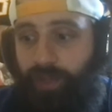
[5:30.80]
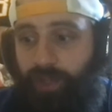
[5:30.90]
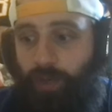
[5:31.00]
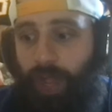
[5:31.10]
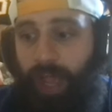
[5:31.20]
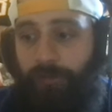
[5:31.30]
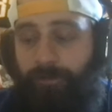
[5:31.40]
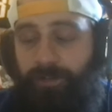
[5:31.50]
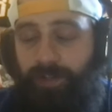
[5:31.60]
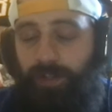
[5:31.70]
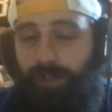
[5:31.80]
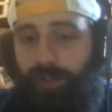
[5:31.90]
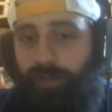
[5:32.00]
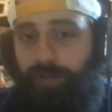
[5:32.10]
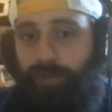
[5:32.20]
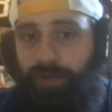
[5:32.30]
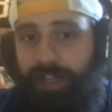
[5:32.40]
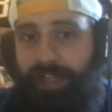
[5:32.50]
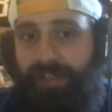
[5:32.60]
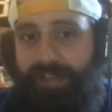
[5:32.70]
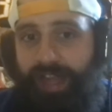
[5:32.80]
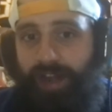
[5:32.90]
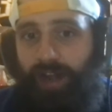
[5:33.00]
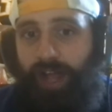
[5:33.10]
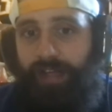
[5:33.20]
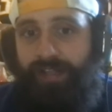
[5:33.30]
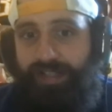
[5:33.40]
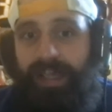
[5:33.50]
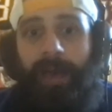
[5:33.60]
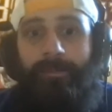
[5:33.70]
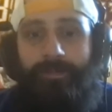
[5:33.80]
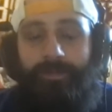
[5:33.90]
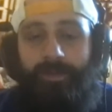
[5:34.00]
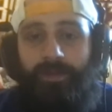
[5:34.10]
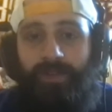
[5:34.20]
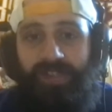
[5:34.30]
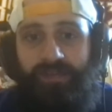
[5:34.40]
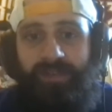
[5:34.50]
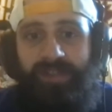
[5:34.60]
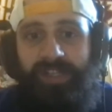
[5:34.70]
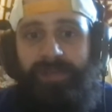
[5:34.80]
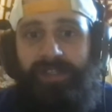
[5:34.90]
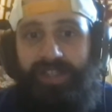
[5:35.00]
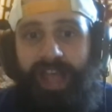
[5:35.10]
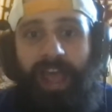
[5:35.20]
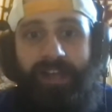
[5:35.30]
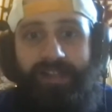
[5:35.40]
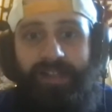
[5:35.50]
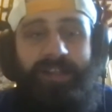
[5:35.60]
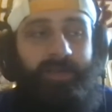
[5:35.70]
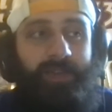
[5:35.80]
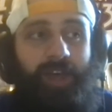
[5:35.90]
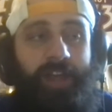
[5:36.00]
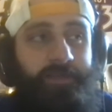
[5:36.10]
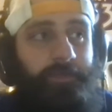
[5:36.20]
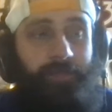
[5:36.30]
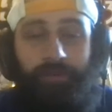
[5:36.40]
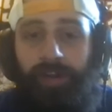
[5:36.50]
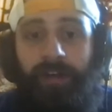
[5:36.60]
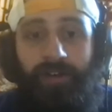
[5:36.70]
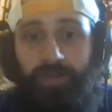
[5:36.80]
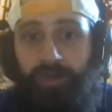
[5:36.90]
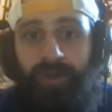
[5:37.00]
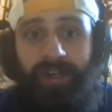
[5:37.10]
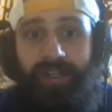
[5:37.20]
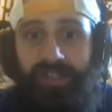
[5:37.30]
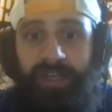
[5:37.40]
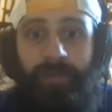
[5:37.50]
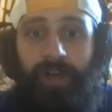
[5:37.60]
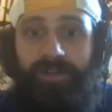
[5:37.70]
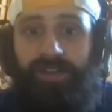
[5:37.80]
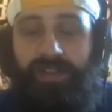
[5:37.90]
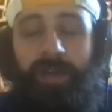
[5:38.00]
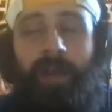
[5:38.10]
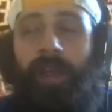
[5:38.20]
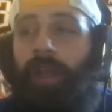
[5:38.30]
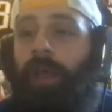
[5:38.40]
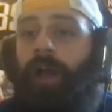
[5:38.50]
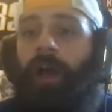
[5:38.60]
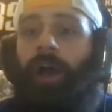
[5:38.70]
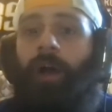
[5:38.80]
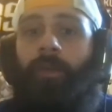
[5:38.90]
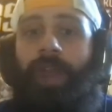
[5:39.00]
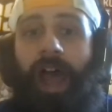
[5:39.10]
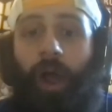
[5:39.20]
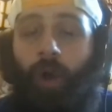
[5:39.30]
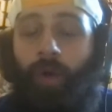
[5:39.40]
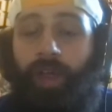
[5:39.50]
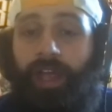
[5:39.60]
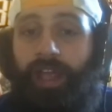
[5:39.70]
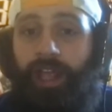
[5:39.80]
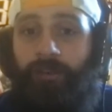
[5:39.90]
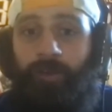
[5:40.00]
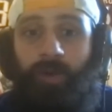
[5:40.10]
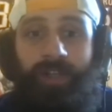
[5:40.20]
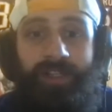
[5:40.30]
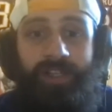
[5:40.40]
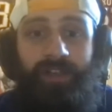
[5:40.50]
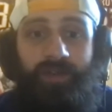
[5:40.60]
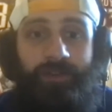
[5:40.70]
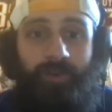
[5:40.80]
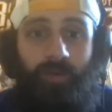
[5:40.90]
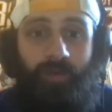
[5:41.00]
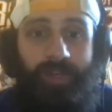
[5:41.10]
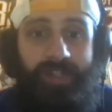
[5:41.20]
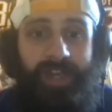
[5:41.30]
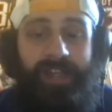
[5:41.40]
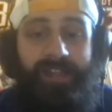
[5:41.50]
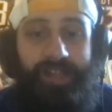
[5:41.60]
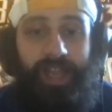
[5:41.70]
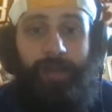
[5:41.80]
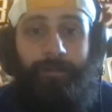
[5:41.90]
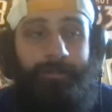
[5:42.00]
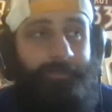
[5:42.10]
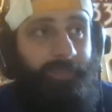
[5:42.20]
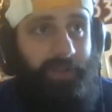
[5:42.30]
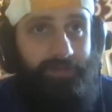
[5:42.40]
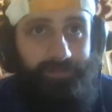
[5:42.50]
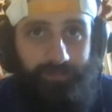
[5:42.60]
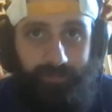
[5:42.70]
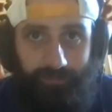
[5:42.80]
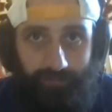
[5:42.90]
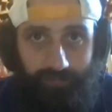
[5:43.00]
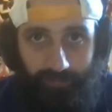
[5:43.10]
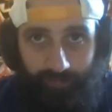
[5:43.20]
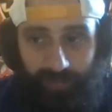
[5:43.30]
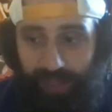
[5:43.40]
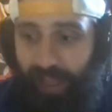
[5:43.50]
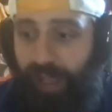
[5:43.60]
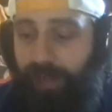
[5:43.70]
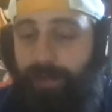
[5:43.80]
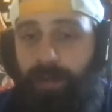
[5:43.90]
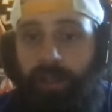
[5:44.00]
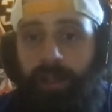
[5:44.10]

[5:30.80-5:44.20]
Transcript: you need center ice depth. It's something this team has lacked since we lost Briere and Drury in the same offseason. Now, if you re-sign Sam, and